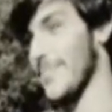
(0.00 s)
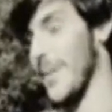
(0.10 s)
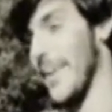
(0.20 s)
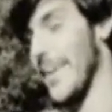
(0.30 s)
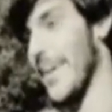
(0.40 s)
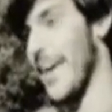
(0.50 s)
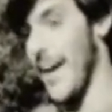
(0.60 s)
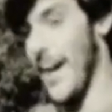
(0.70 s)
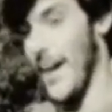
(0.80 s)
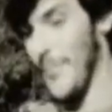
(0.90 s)
But
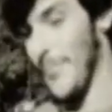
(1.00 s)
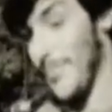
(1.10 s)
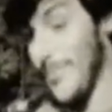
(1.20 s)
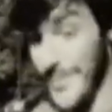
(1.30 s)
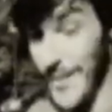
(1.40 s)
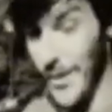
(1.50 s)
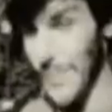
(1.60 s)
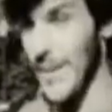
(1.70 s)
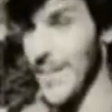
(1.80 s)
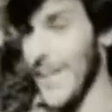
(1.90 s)
um, you know, he
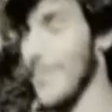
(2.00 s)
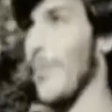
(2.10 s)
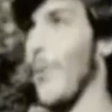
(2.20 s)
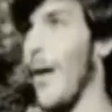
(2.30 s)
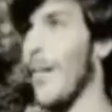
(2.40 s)
meant he meant well.